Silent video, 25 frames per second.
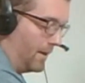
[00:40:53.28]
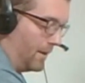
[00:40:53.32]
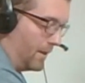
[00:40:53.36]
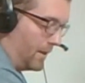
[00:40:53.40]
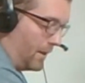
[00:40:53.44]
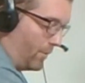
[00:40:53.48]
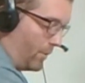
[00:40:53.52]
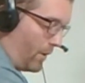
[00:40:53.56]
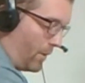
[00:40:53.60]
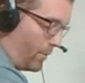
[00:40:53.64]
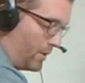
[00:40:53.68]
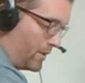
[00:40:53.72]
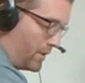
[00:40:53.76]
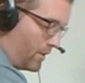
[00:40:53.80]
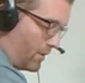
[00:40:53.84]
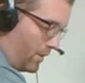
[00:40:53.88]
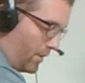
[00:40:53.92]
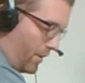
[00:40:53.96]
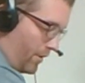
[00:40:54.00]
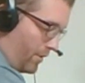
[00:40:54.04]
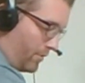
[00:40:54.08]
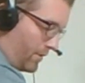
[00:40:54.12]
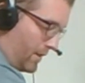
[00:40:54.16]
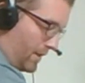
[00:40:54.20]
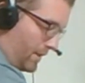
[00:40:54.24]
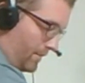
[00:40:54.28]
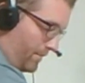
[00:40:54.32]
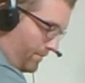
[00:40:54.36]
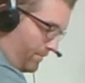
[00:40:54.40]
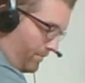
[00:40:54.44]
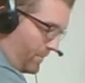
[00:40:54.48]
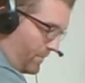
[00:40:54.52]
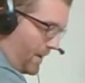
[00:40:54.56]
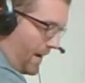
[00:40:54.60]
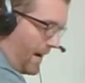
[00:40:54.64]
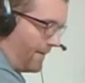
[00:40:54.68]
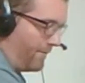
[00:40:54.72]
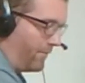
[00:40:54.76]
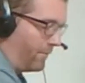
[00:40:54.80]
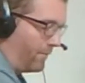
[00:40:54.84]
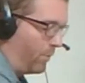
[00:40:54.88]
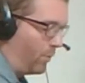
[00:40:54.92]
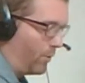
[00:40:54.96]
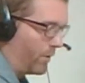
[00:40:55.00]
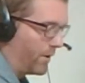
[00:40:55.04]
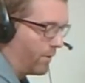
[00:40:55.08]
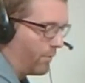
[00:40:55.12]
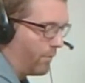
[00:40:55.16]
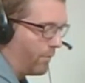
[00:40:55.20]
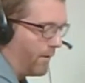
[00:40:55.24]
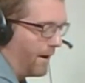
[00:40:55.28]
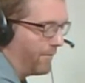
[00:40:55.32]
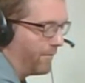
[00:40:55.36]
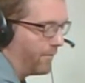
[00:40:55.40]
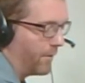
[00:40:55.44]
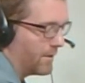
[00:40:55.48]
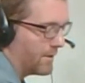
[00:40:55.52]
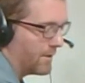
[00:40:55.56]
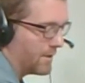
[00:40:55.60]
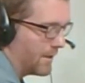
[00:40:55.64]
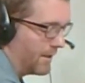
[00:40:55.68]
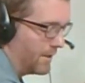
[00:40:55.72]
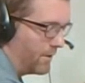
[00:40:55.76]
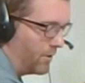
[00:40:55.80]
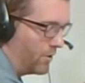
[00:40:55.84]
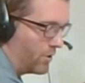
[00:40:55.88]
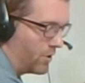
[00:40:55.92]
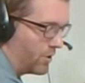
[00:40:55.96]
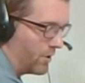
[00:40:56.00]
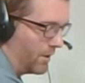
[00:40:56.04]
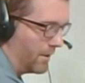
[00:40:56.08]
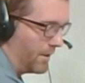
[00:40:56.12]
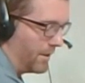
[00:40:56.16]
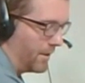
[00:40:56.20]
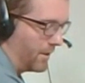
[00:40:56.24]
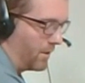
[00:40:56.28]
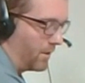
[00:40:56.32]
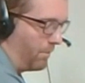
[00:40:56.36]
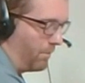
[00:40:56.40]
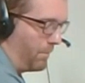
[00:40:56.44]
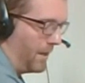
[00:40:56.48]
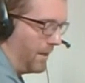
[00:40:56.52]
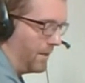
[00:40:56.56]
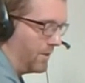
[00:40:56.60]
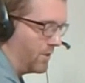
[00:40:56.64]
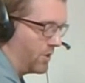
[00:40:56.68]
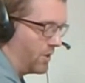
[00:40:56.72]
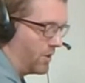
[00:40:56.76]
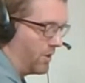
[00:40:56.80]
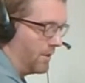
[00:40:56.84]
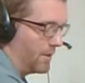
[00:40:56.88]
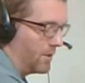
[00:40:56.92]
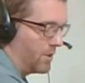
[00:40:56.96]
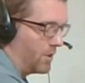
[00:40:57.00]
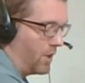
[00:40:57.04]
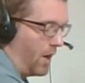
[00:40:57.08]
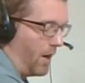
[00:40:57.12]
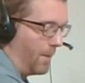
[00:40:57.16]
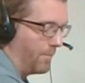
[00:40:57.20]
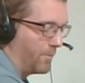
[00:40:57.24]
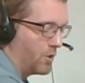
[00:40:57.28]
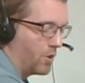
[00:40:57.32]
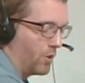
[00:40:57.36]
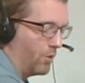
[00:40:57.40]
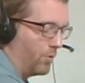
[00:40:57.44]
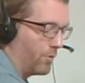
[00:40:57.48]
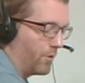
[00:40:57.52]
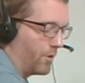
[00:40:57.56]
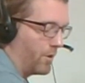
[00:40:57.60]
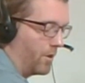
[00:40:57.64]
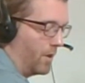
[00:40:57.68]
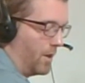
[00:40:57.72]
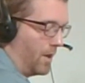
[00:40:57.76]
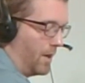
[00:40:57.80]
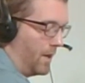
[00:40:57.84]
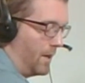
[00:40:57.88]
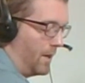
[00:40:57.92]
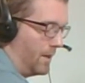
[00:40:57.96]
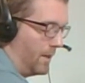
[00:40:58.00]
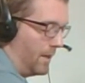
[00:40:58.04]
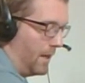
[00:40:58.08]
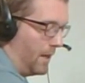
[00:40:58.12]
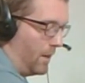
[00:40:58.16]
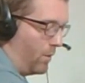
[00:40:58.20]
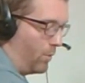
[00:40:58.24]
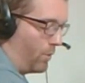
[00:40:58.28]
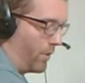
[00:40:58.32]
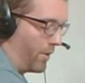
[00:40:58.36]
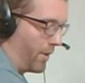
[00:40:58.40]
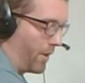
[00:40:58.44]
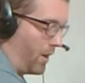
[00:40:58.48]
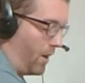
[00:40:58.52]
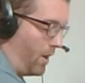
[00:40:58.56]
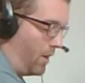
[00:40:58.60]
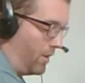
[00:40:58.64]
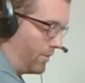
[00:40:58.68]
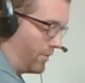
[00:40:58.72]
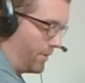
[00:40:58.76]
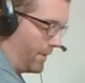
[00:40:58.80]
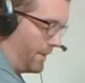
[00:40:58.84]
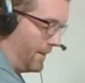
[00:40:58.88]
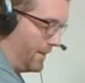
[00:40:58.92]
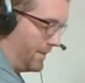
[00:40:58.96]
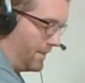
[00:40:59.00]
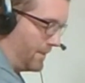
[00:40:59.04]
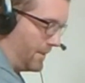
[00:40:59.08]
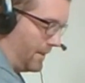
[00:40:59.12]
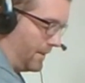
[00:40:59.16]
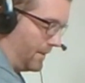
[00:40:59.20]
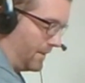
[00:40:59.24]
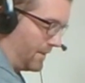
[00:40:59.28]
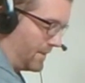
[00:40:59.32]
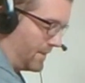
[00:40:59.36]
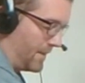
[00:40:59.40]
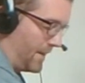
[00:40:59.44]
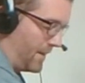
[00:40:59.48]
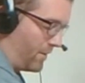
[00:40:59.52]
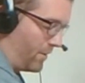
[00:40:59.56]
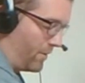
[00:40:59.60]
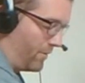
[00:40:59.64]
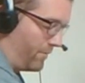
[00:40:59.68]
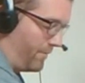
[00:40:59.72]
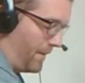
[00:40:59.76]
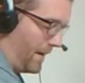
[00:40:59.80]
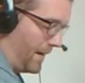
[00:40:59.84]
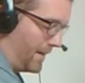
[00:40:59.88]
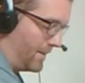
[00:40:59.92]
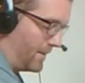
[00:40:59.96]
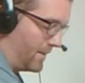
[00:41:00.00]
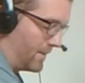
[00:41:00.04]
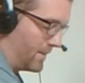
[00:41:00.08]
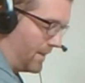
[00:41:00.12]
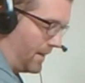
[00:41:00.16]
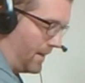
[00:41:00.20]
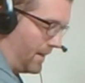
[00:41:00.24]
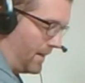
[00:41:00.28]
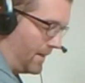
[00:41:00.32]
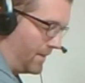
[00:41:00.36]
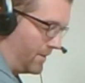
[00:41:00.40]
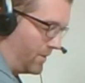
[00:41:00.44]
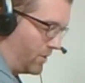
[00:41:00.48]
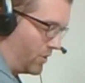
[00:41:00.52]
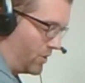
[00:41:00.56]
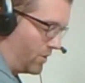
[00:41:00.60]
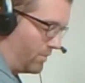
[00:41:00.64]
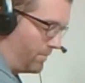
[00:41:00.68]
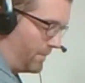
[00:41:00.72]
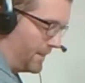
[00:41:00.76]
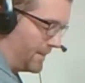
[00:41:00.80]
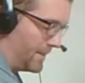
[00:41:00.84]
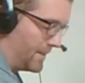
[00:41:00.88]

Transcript: That way when you load it, you have a point of reference. I usually like to pinch this top shoulder uh, where the collar is, and the center of my design should be